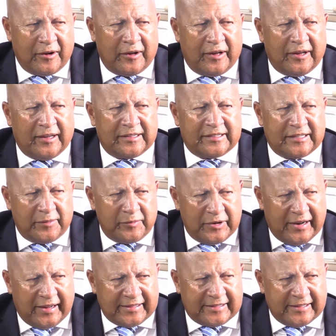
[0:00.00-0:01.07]
a
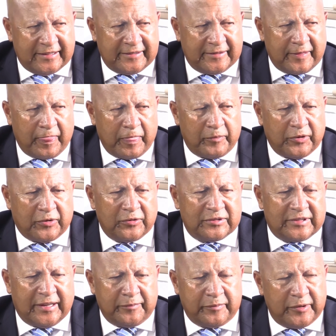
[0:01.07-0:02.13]
stimulator, because
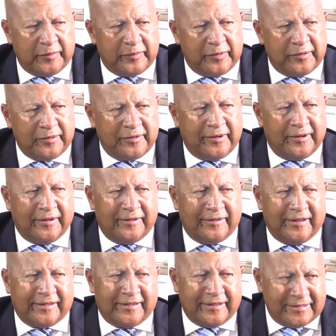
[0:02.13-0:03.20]
that people
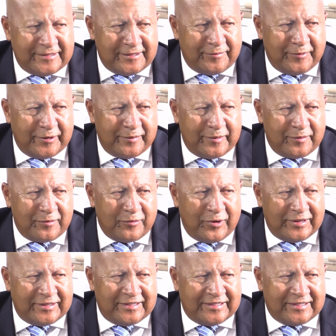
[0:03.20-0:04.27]
that earns the minimum
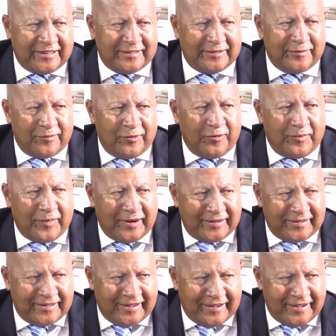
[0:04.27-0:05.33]
wages, and the more money
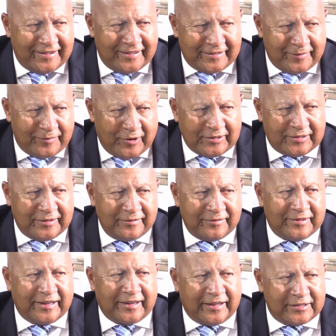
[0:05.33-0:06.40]
they earn at the bottom,
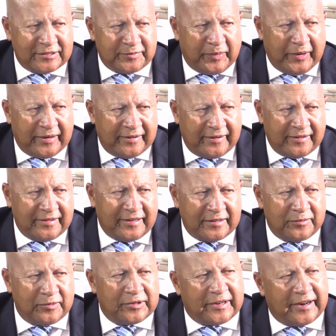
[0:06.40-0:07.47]
they can spend, and that
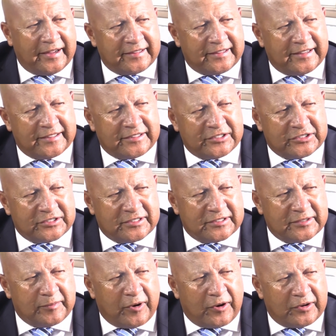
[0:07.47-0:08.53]
will create the additional
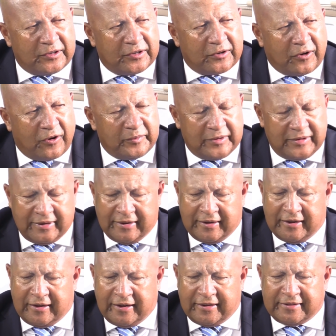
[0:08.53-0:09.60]
demand in the economy,
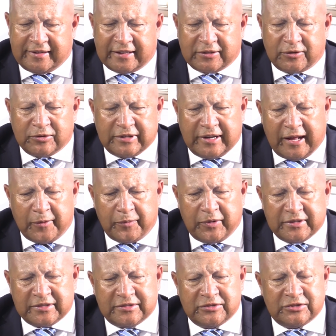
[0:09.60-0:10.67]
and that could help
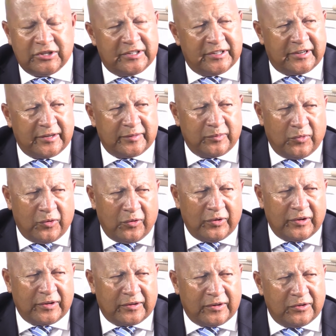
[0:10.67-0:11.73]
us to generate more
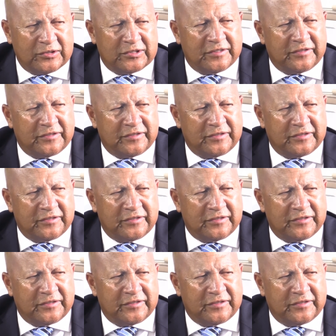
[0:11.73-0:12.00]
inclusive